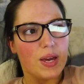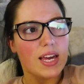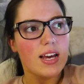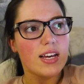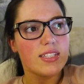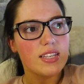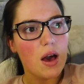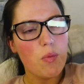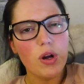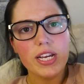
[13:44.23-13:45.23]
because
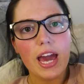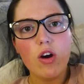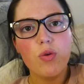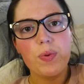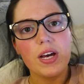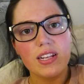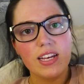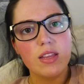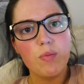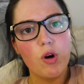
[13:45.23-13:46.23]
I wanna get up early
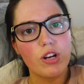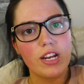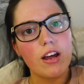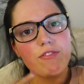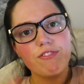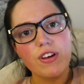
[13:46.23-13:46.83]
in the morning and